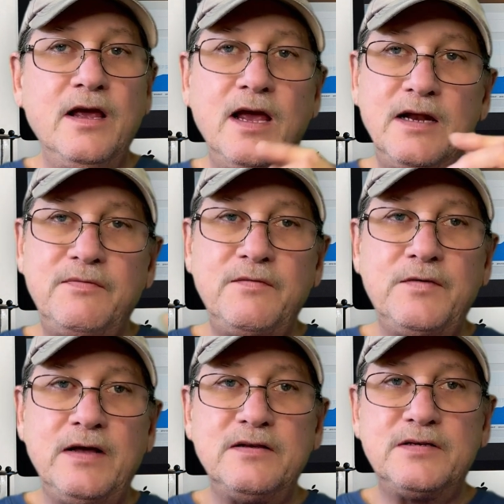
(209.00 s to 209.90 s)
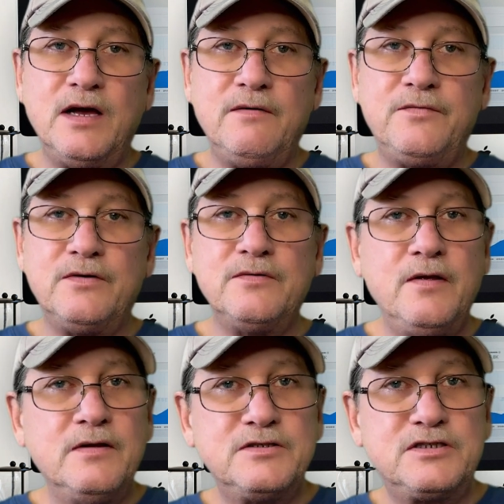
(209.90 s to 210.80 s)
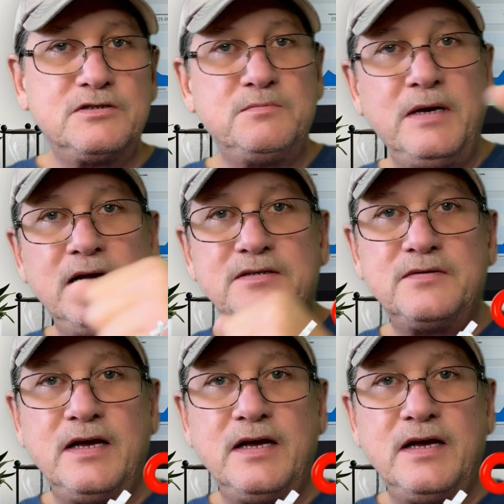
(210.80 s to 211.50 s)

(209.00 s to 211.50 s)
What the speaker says: And if you found this helpful, smash